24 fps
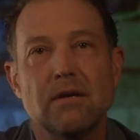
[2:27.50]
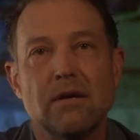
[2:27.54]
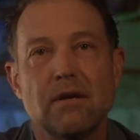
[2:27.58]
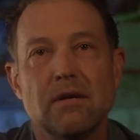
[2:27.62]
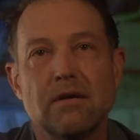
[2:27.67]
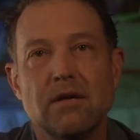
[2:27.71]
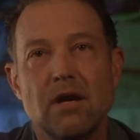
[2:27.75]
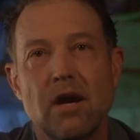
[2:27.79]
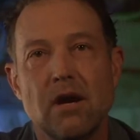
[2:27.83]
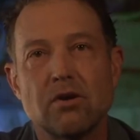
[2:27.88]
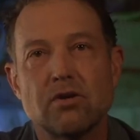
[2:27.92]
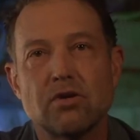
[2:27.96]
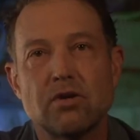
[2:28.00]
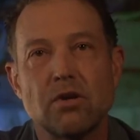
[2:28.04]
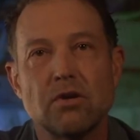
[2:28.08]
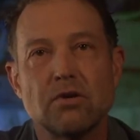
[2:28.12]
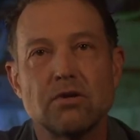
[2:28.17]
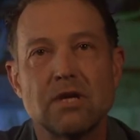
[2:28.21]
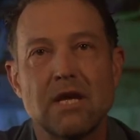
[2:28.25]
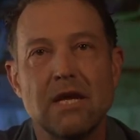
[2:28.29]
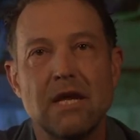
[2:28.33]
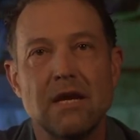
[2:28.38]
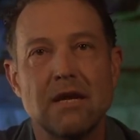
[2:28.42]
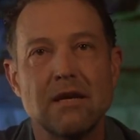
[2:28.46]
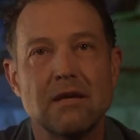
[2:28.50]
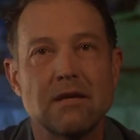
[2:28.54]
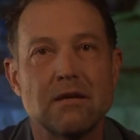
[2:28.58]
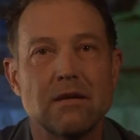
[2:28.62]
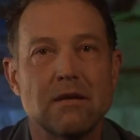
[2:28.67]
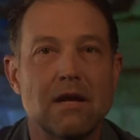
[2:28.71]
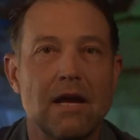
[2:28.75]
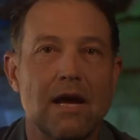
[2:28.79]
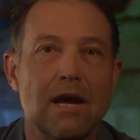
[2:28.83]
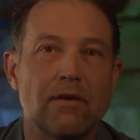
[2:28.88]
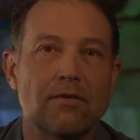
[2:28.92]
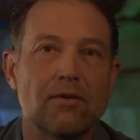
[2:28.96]
youngsters getting
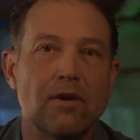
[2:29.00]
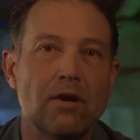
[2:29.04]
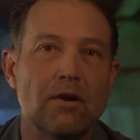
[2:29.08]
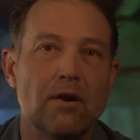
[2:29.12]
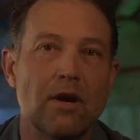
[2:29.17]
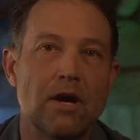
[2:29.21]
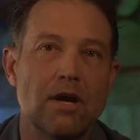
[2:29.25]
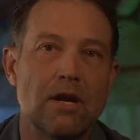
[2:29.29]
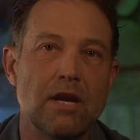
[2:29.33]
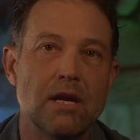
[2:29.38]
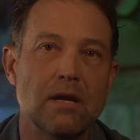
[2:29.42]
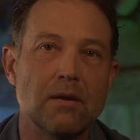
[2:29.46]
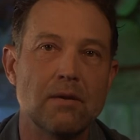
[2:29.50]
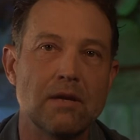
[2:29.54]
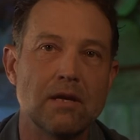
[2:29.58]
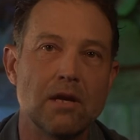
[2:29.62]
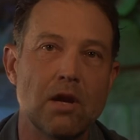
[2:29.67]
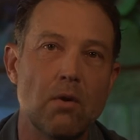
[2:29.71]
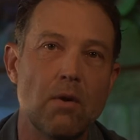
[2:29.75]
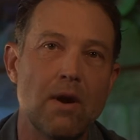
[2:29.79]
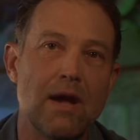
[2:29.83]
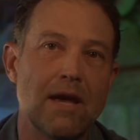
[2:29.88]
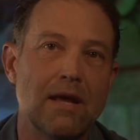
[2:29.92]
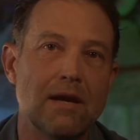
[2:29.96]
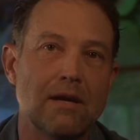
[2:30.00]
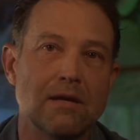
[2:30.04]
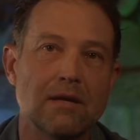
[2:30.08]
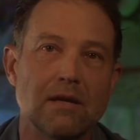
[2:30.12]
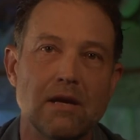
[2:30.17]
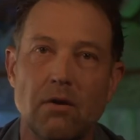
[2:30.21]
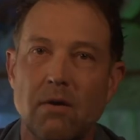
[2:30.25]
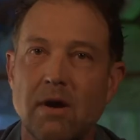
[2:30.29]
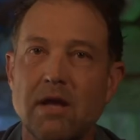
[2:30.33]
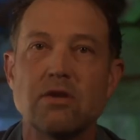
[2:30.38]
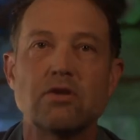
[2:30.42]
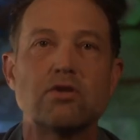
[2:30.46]
out there hunting, and go ahead
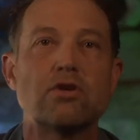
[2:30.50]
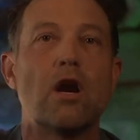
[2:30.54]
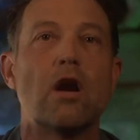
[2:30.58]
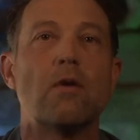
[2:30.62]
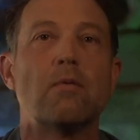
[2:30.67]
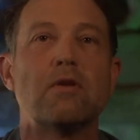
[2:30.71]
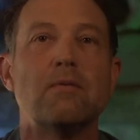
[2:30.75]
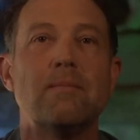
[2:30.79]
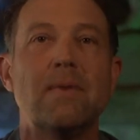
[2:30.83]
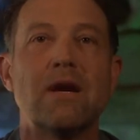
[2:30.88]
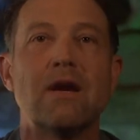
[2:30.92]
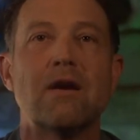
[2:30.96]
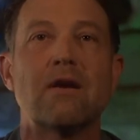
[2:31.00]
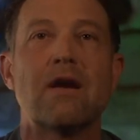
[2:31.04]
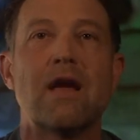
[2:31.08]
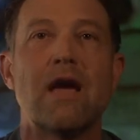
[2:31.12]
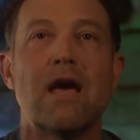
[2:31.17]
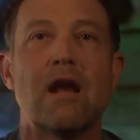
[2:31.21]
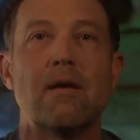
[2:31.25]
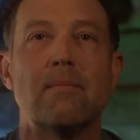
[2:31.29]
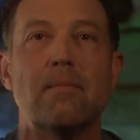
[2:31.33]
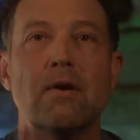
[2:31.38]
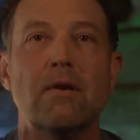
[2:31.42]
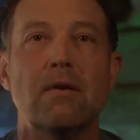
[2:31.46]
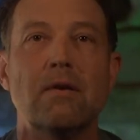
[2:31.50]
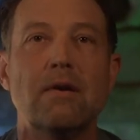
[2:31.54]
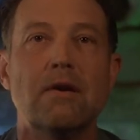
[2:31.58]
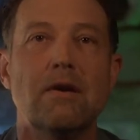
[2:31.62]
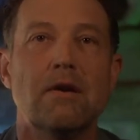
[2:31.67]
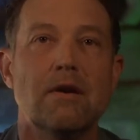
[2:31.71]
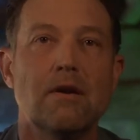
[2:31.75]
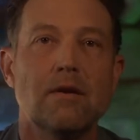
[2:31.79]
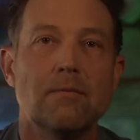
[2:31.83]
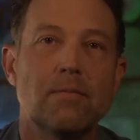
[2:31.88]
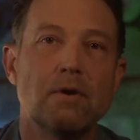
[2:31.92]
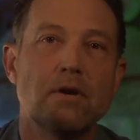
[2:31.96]
and start with a bigger caliber.
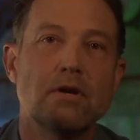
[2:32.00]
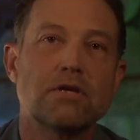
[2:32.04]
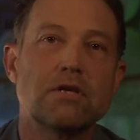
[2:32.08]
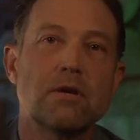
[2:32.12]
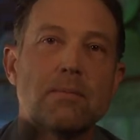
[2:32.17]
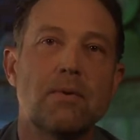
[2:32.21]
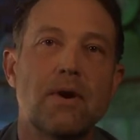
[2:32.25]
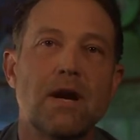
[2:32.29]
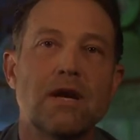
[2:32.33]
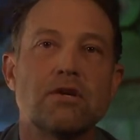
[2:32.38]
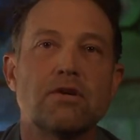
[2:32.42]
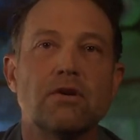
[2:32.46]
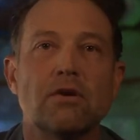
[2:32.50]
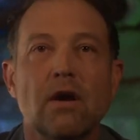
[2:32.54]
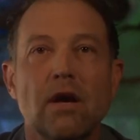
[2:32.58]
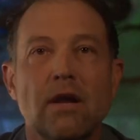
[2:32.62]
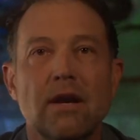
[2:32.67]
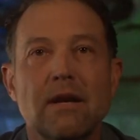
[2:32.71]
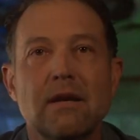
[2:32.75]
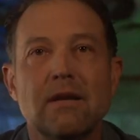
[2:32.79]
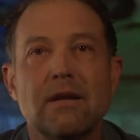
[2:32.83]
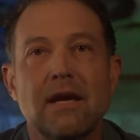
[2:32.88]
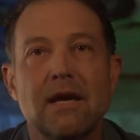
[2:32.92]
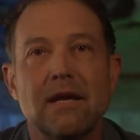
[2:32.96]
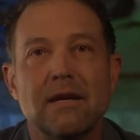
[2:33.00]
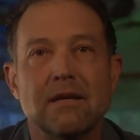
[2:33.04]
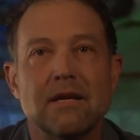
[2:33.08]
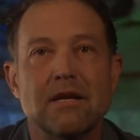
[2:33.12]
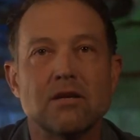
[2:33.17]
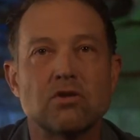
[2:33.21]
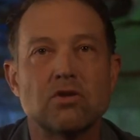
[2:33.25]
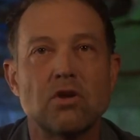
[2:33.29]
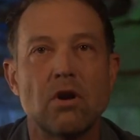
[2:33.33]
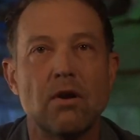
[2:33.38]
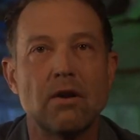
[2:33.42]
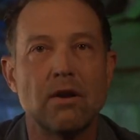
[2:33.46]
Put a suppressor on it and get
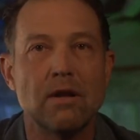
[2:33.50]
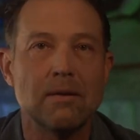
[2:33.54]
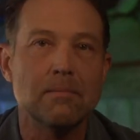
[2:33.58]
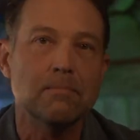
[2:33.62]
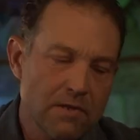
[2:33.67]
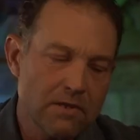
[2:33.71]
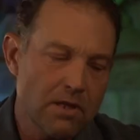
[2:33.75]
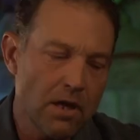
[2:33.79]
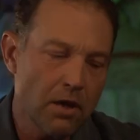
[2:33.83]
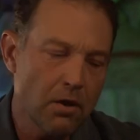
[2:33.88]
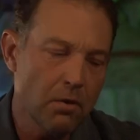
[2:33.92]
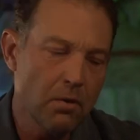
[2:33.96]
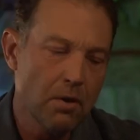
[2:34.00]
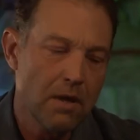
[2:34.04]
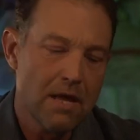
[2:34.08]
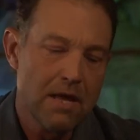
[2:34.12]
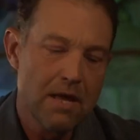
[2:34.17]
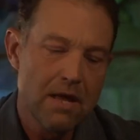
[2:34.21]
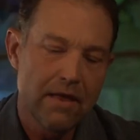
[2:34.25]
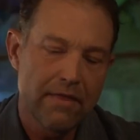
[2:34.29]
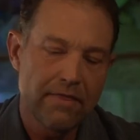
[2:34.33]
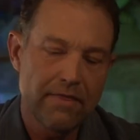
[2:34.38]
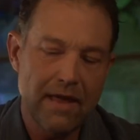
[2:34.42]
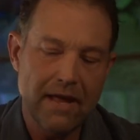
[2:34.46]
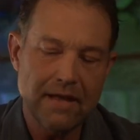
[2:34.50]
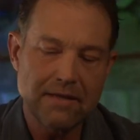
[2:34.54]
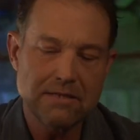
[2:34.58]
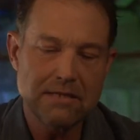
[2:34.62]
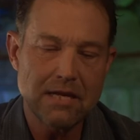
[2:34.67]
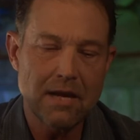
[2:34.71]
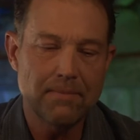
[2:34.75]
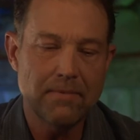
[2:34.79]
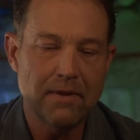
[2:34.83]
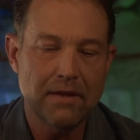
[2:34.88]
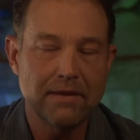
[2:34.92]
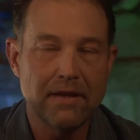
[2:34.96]
started. So that's
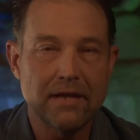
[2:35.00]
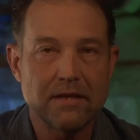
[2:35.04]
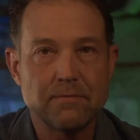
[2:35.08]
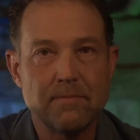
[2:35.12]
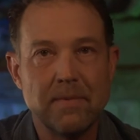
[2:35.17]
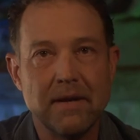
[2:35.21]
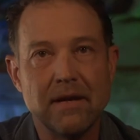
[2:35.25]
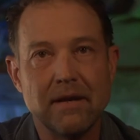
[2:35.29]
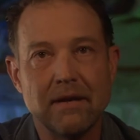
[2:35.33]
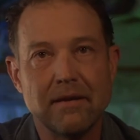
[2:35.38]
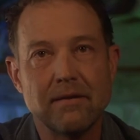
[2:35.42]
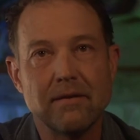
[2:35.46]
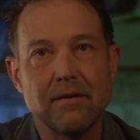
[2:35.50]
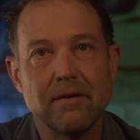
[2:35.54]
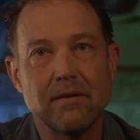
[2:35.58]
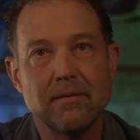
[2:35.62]
something that's been